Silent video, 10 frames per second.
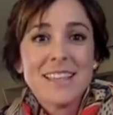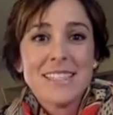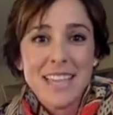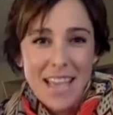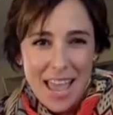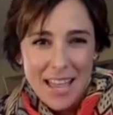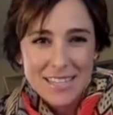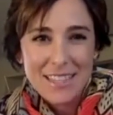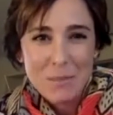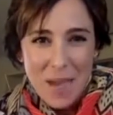to
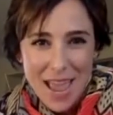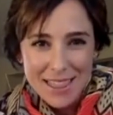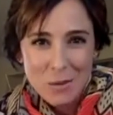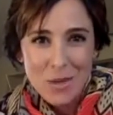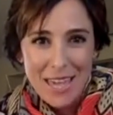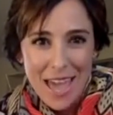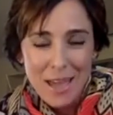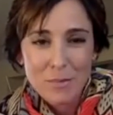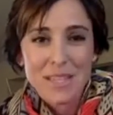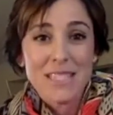get the pet that we
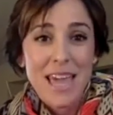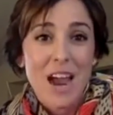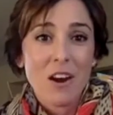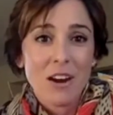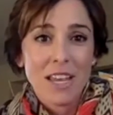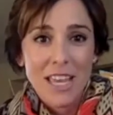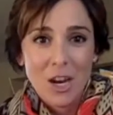get because they're